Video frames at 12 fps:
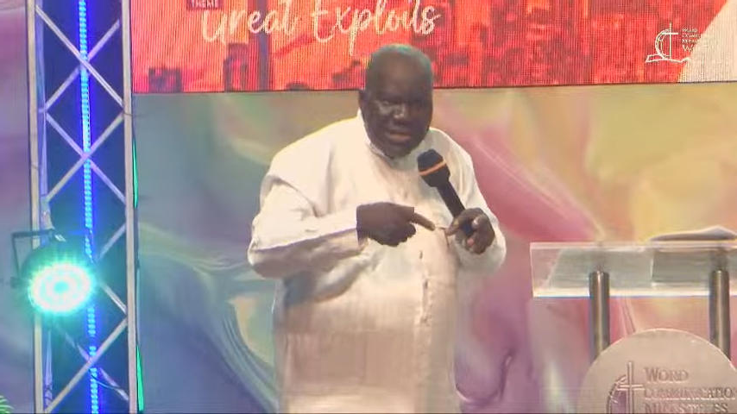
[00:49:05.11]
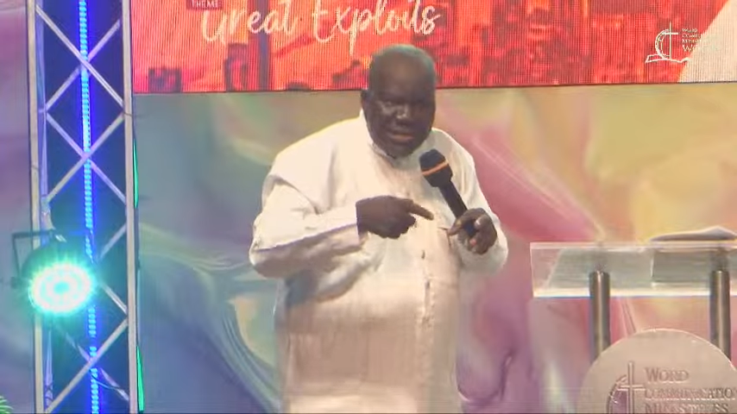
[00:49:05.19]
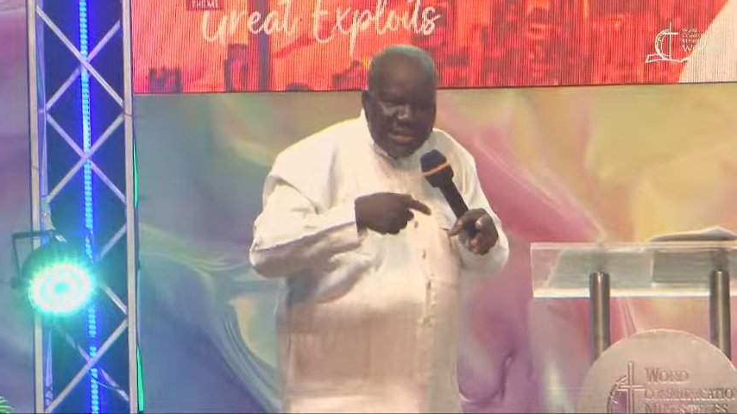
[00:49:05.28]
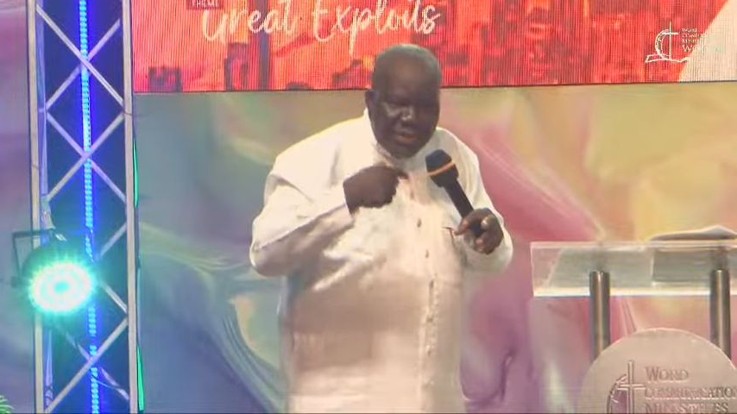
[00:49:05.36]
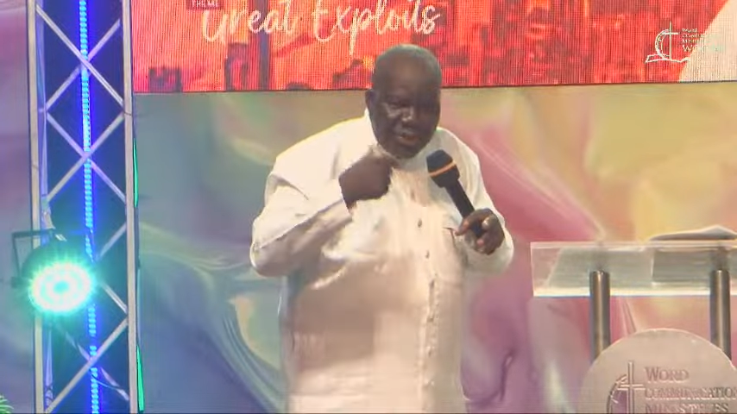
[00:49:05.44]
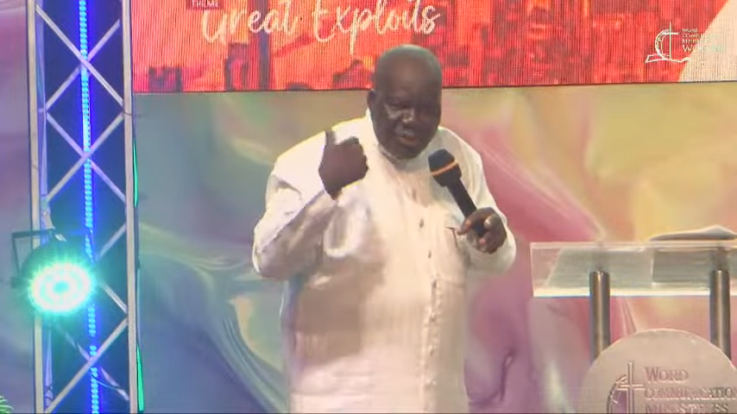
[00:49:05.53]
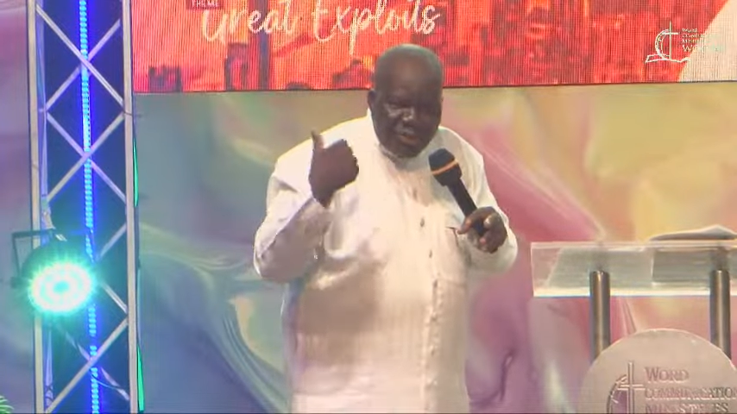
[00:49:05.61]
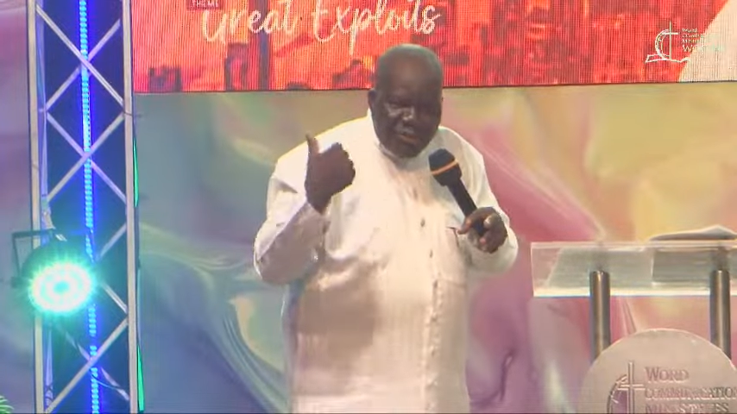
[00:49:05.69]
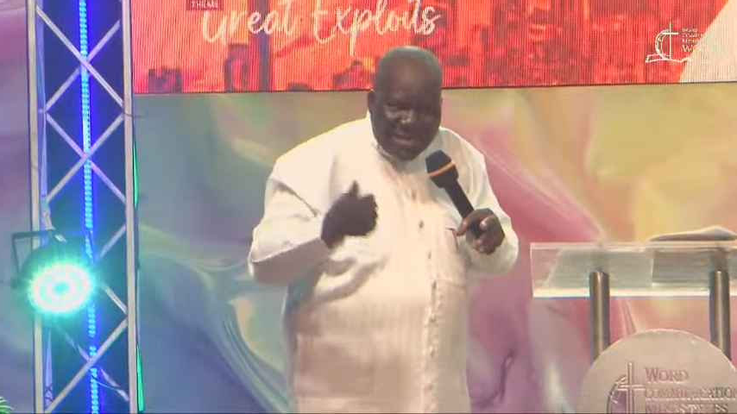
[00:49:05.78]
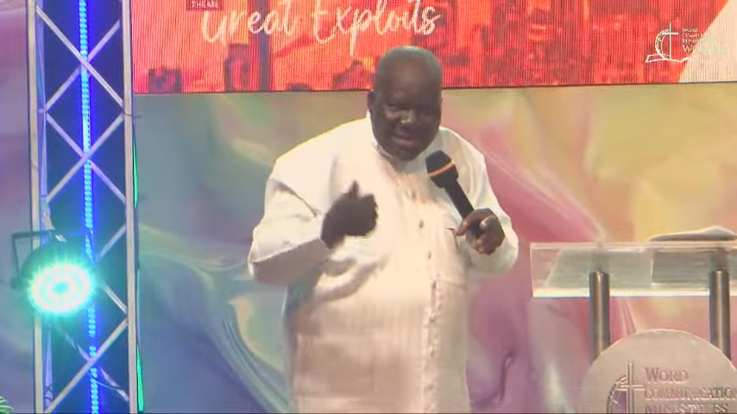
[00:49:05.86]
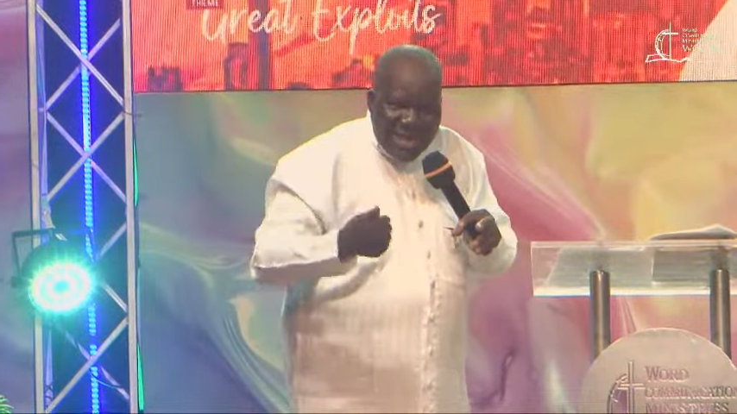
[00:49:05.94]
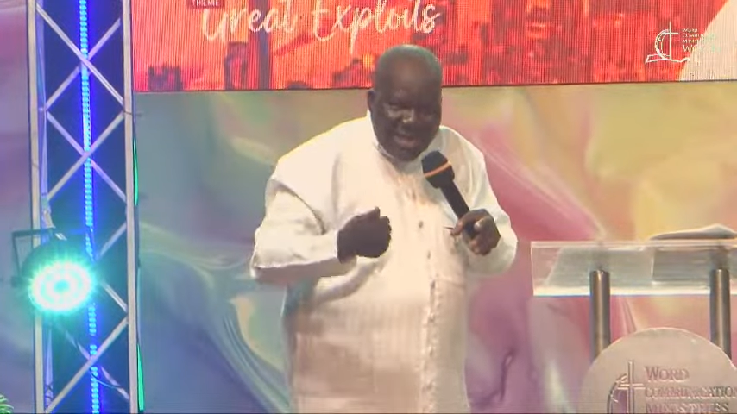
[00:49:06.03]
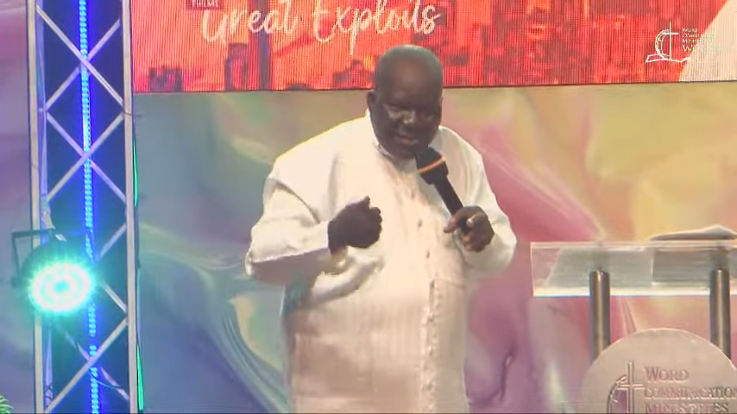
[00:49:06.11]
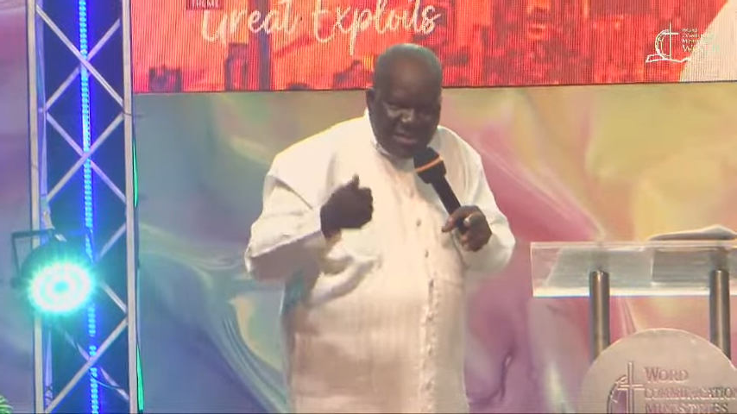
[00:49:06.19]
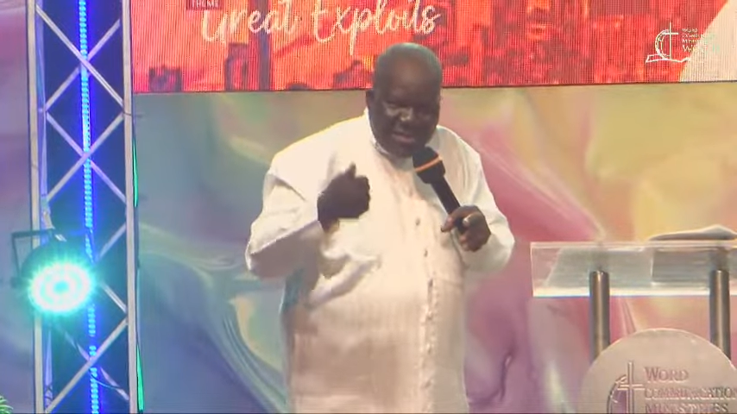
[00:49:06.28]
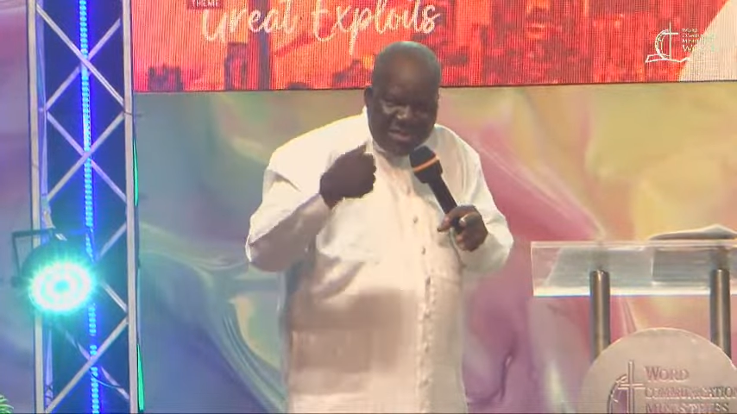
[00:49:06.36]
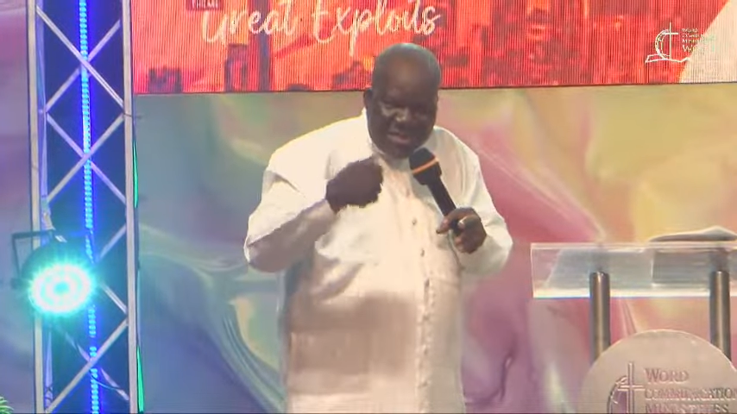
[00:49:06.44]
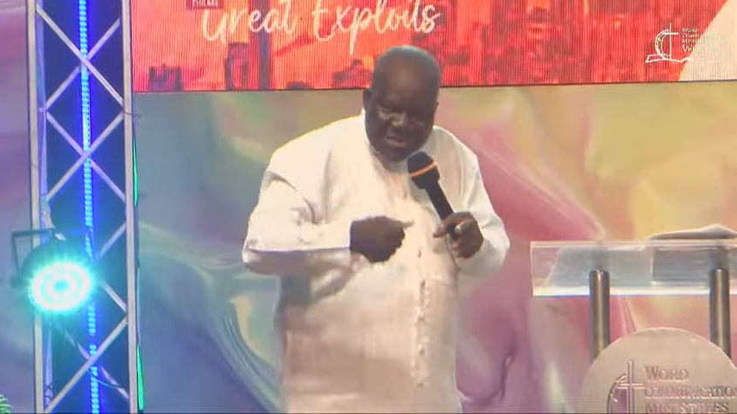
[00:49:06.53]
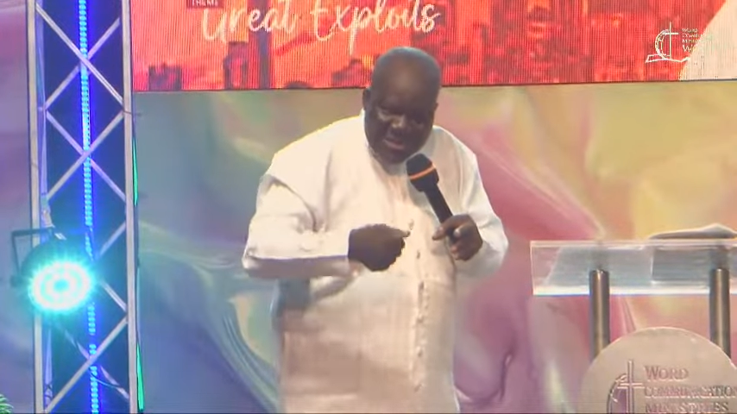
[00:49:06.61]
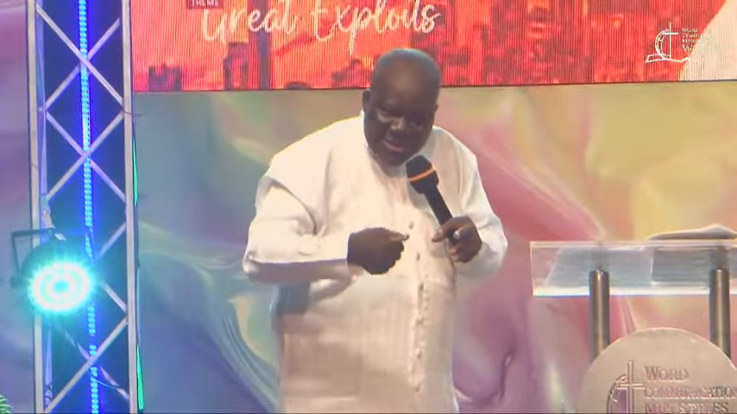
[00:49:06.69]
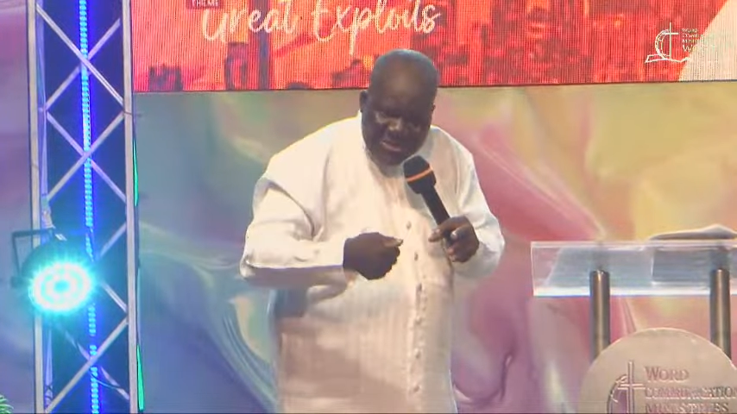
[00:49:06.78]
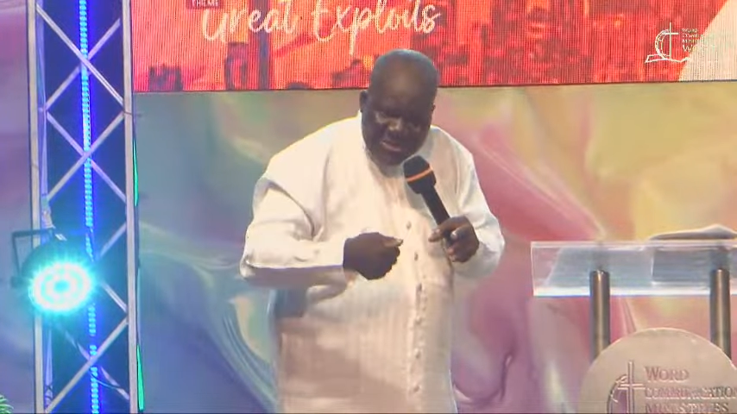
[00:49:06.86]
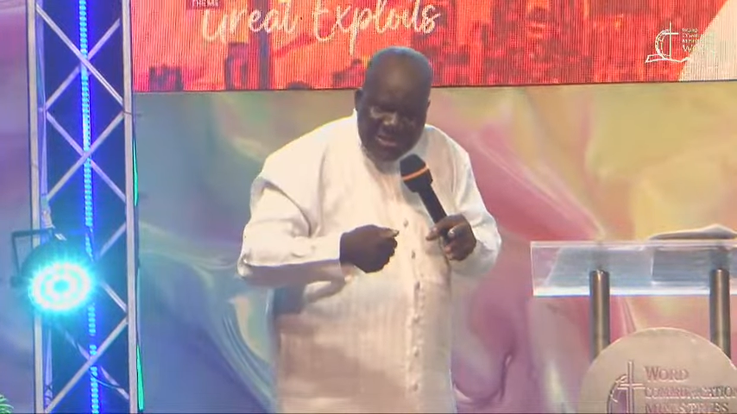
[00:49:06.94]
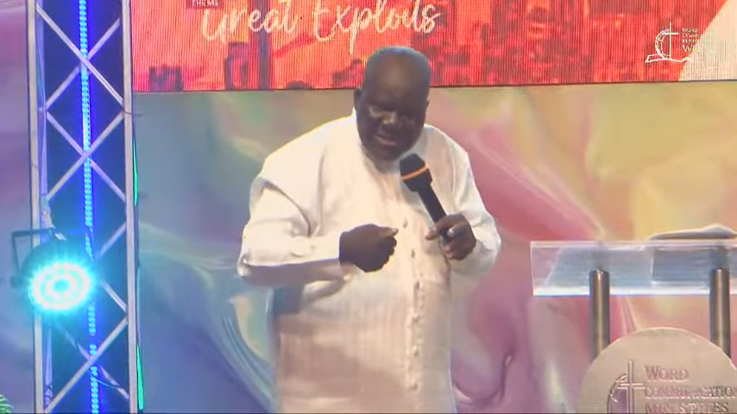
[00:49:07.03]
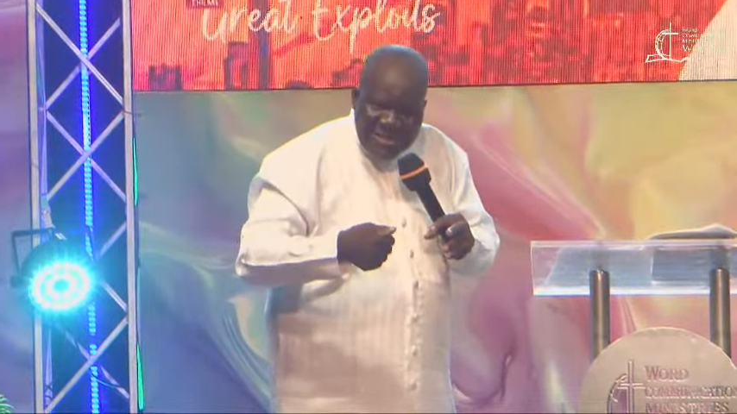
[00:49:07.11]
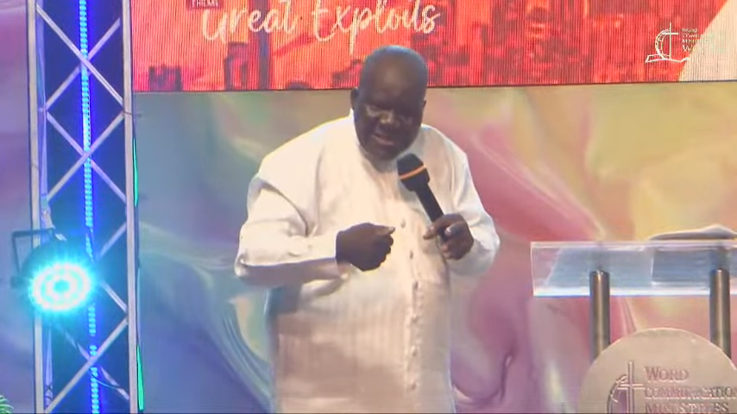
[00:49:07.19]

yoke partner with Jesus,